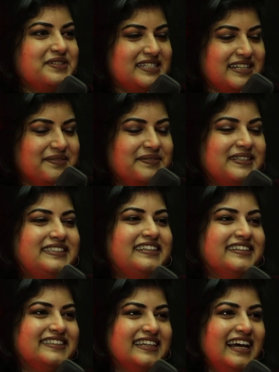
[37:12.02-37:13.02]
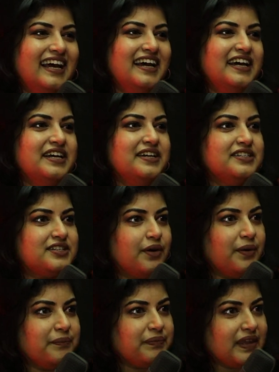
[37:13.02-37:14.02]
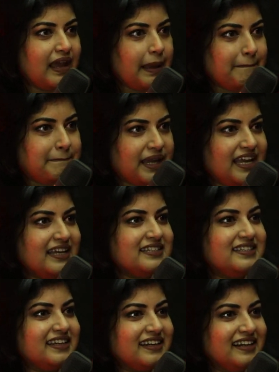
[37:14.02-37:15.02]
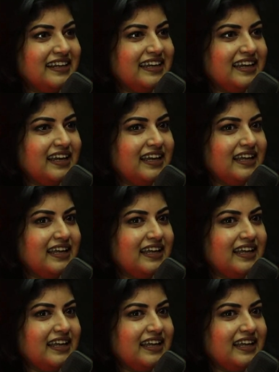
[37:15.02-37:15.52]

right? Tempest, yes. So basically,